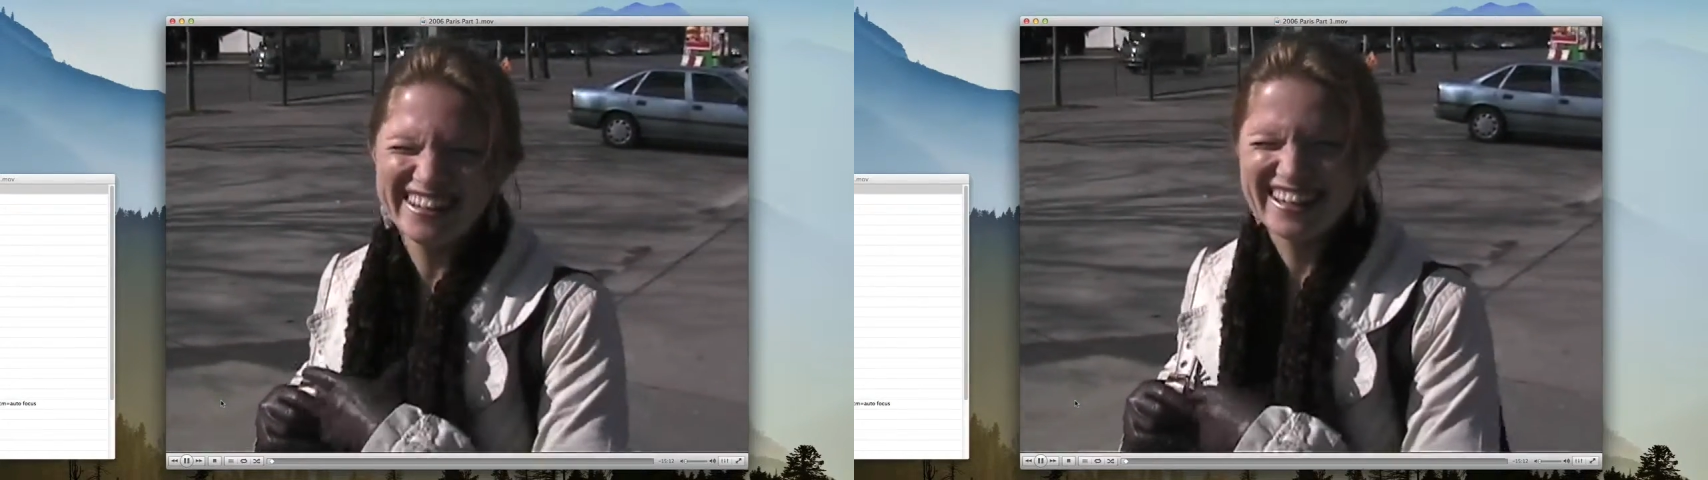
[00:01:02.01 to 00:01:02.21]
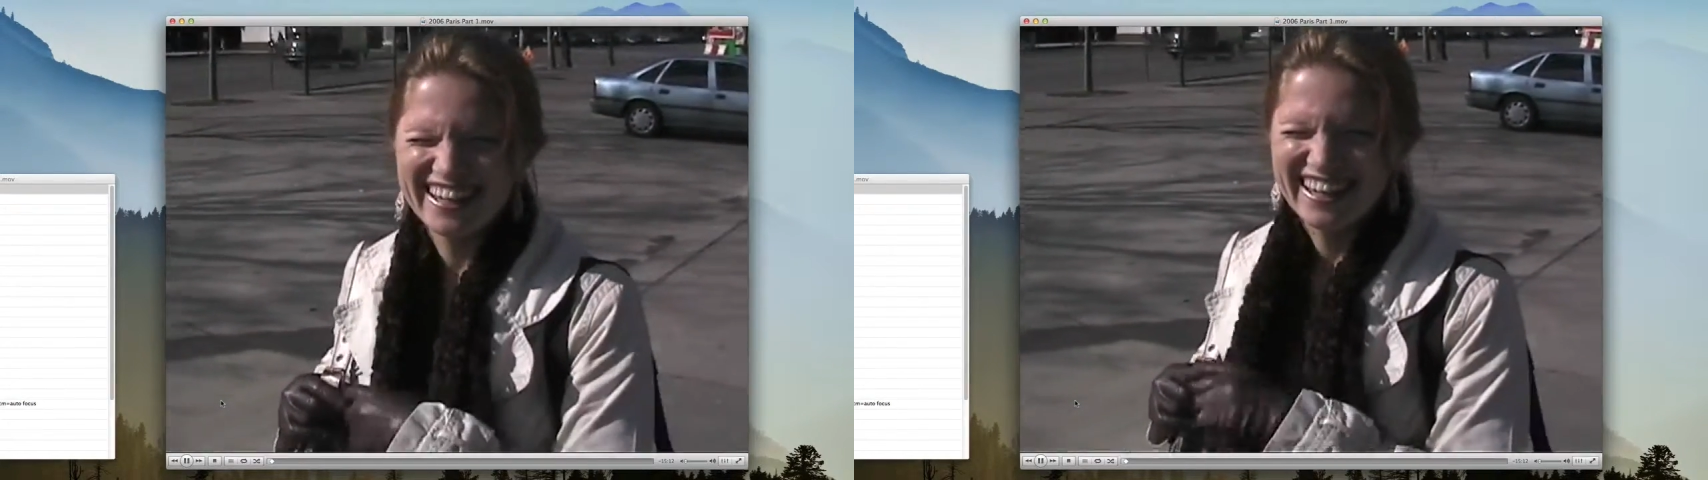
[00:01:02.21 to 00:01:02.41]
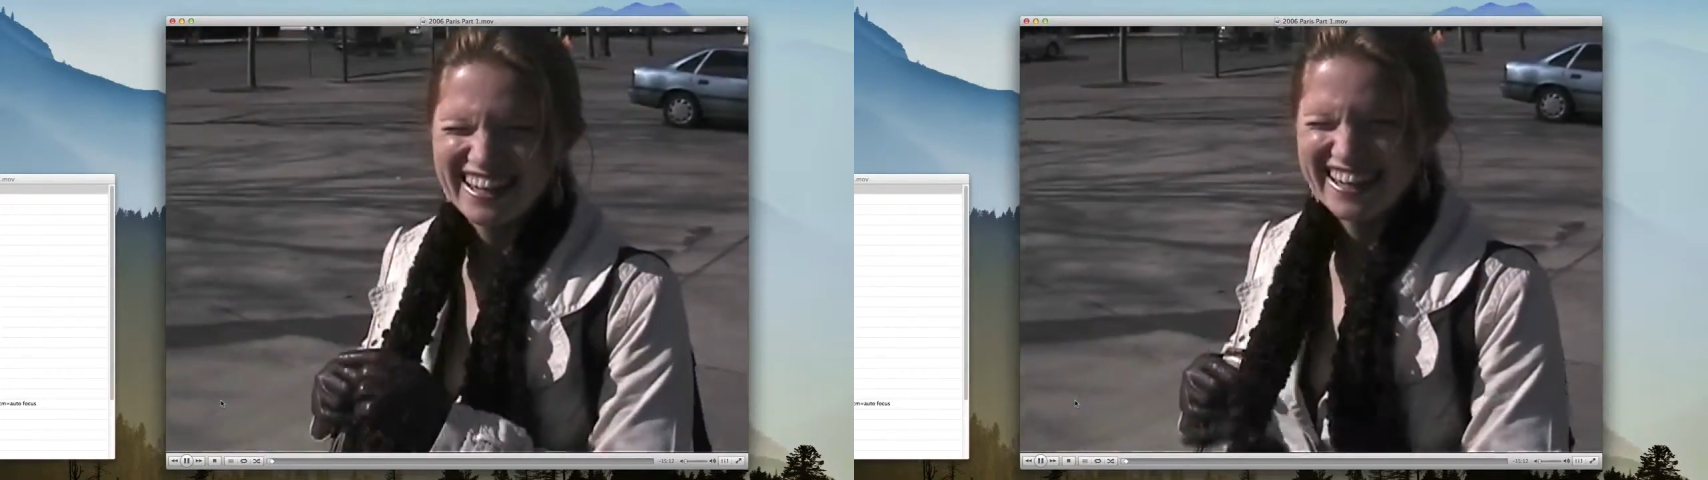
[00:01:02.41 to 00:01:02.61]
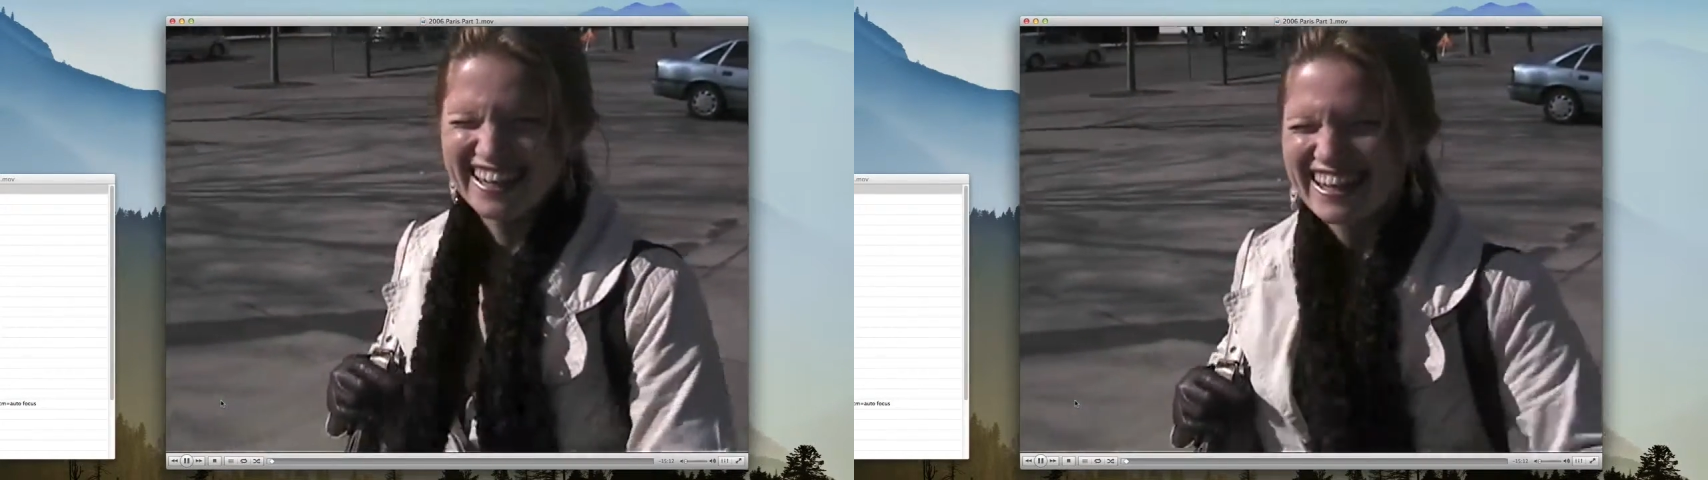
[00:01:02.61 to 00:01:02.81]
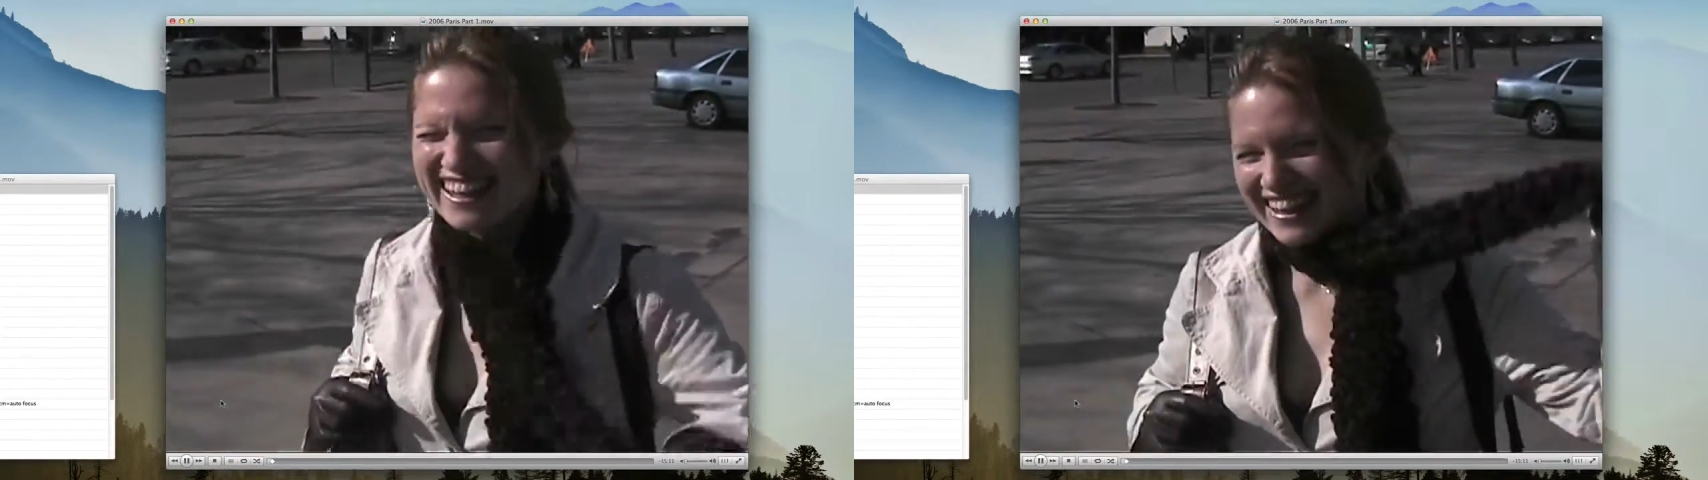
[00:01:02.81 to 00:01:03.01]

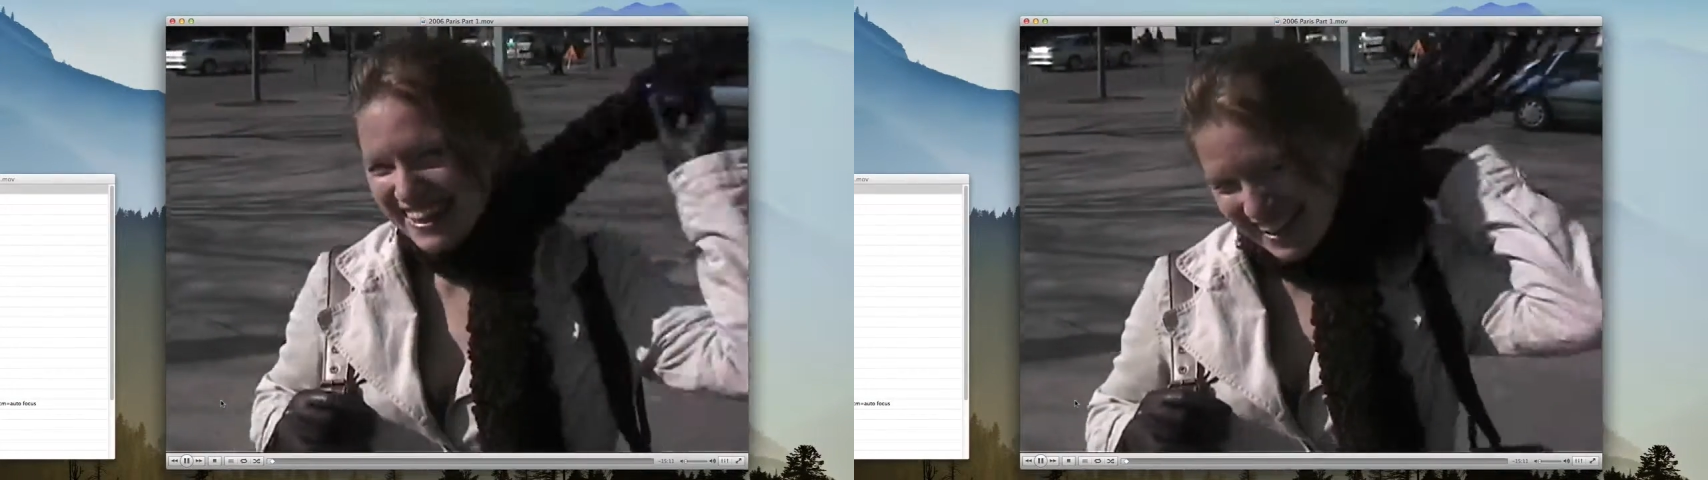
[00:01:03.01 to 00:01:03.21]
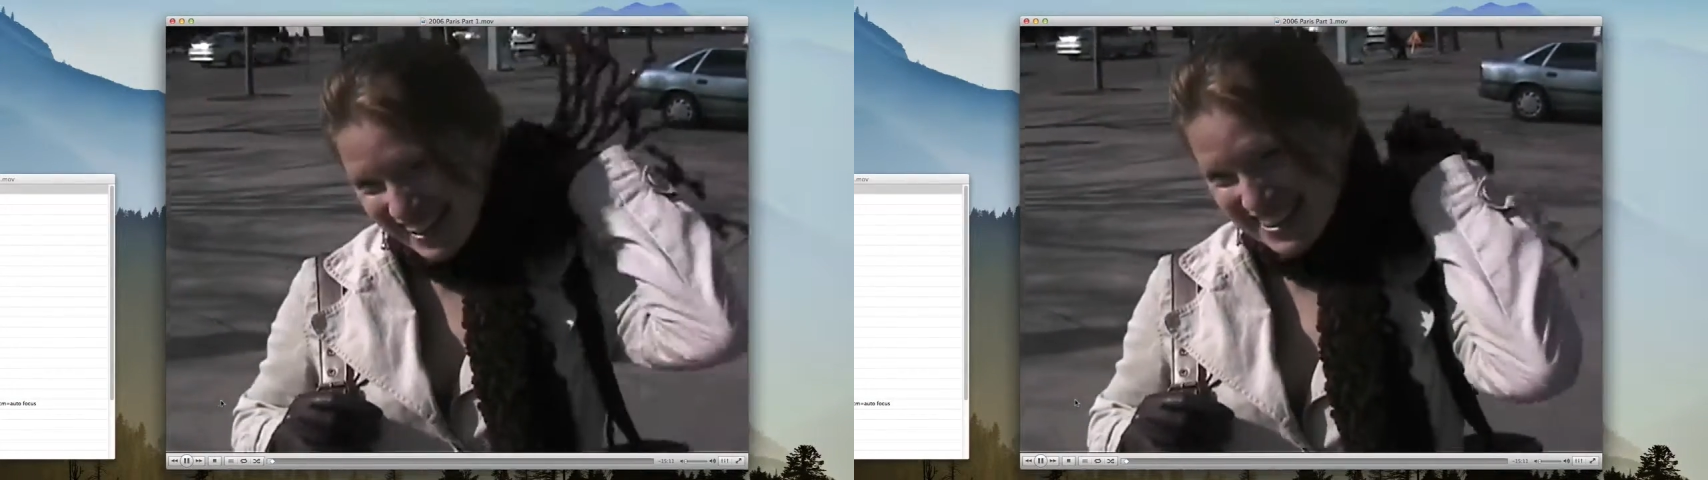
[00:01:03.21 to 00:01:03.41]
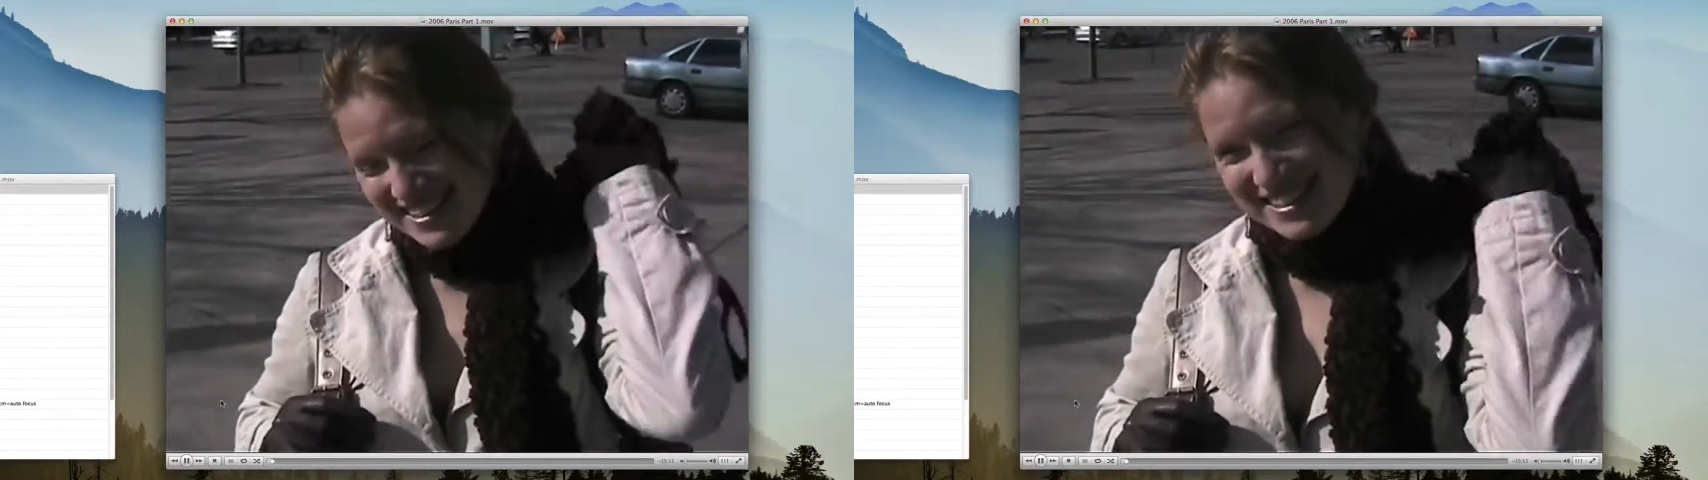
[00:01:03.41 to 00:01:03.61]
interlaced video